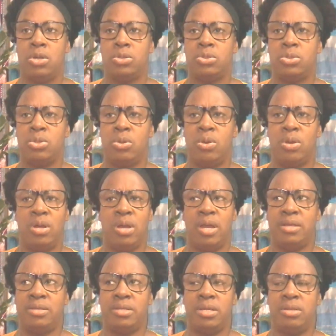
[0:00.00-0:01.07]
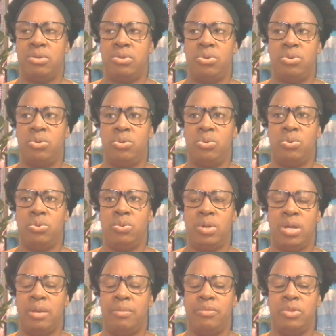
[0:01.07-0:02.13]
So I said, no,
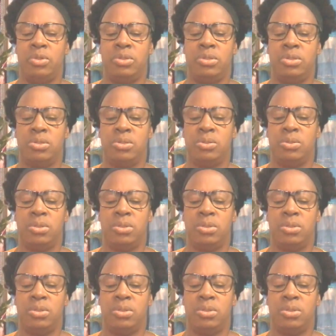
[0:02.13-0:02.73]
I'm not